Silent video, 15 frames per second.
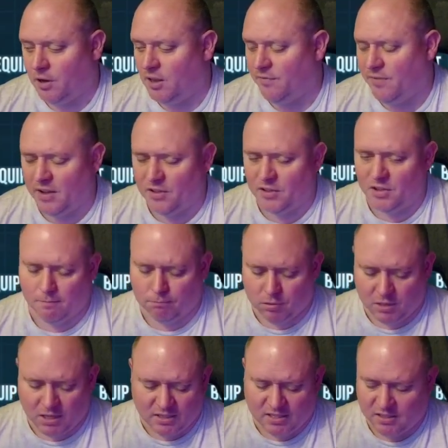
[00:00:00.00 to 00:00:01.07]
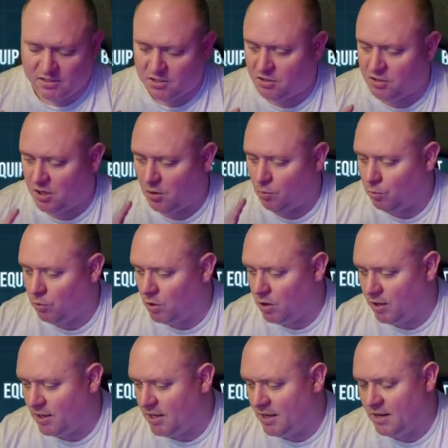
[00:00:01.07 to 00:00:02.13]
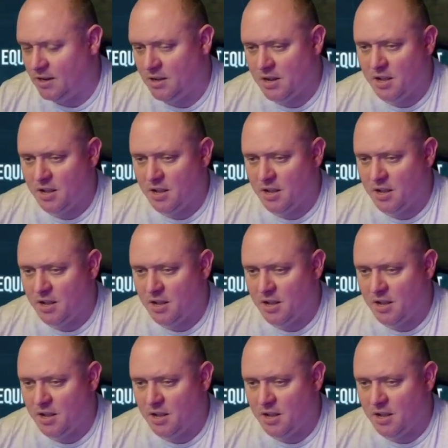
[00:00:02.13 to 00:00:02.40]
The fact that playtest is not working,